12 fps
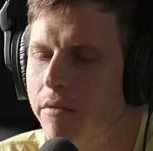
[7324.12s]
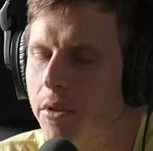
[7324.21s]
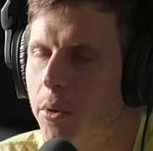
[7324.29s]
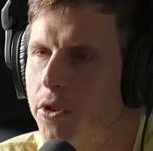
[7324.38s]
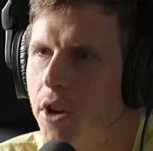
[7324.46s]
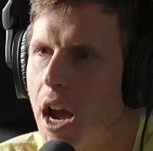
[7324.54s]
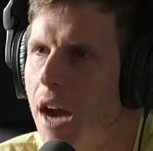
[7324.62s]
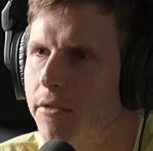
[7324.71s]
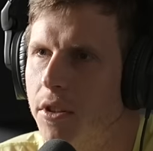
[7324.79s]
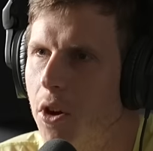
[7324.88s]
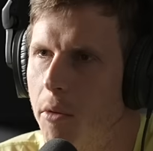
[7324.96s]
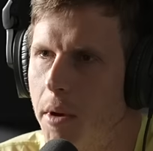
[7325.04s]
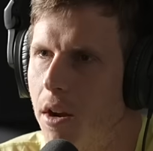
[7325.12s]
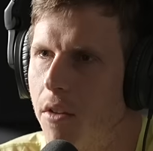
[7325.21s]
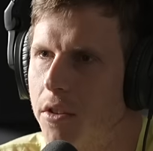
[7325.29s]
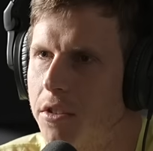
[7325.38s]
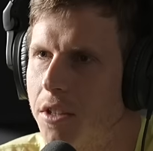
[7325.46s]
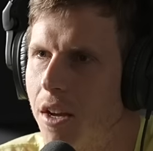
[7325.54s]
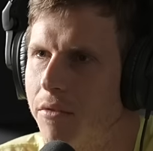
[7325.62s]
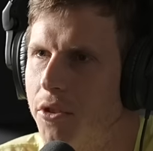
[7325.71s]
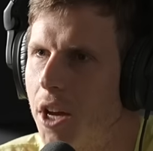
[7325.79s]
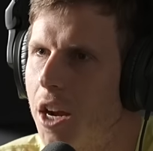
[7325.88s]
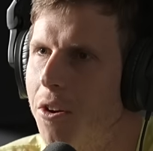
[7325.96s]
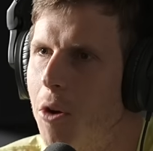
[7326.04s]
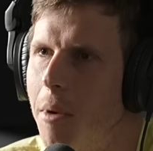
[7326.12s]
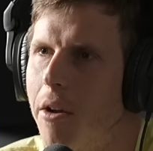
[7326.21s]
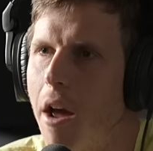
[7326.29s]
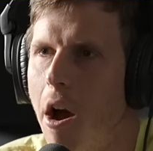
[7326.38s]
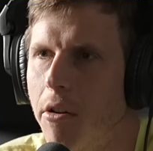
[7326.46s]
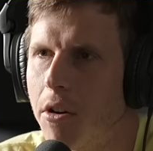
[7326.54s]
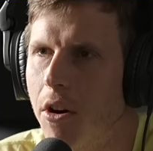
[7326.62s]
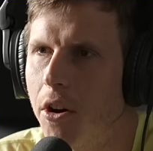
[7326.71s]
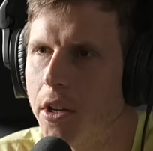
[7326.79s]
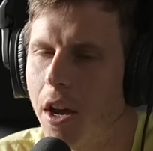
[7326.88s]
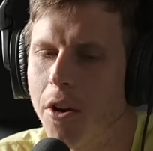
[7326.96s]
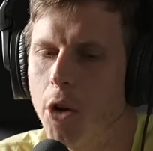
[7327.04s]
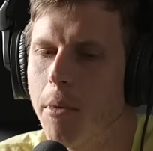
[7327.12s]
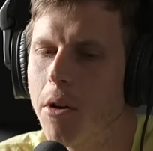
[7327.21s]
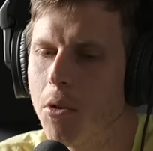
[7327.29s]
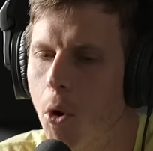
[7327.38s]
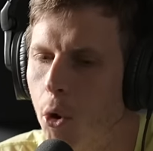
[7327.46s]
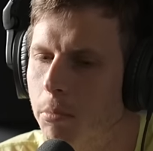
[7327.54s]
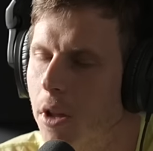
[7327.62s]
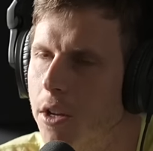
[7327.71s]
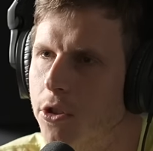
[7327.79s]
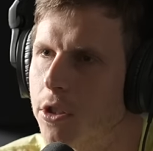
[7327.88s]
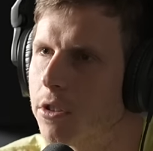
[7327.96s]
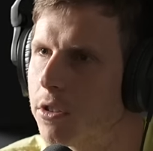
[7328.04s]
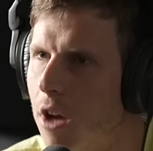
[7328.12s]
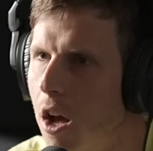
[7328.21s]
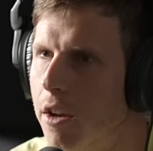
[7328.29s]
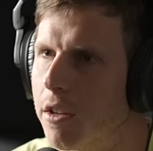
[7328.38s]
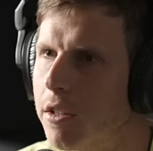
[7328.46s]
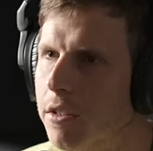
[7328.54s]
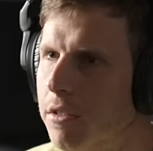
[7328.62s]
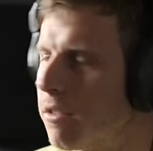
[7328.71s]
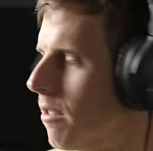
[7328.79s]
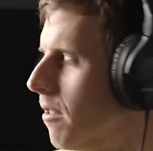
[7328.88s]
influence, you have to know about all this stuff. You got to know about alcohol. You got to know about cold plunges, saunas.